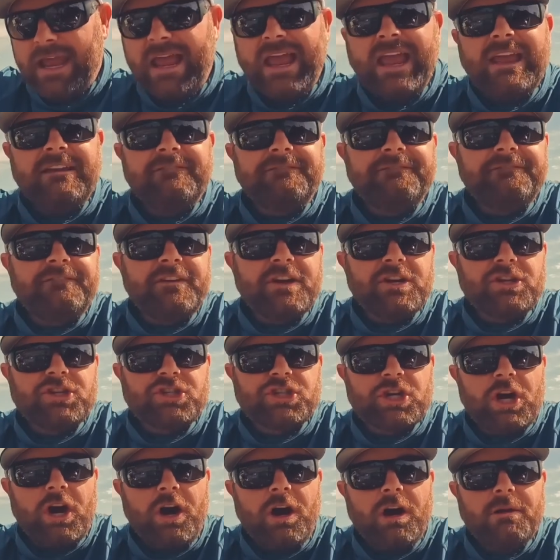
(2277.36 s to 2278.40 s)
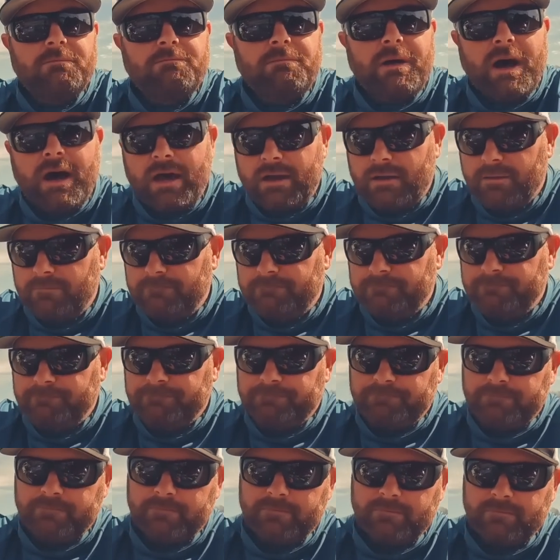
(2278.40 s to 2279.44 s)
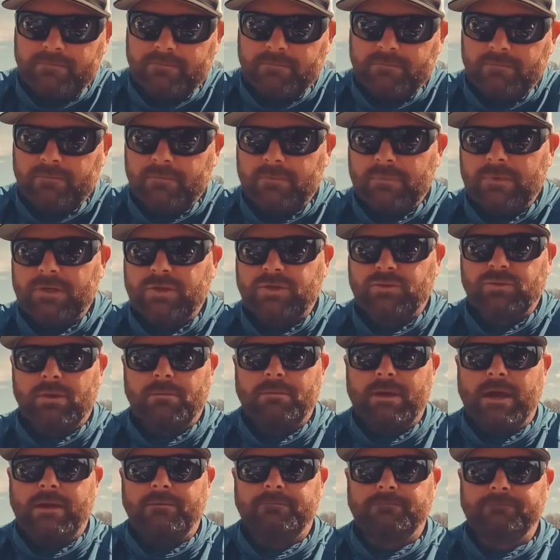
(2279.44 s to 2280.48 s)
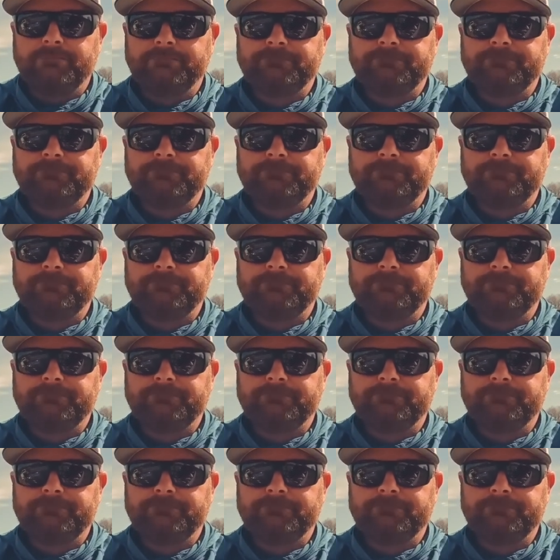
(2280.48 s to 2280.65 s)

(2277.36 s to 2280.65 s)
a fish on bottom swim bait.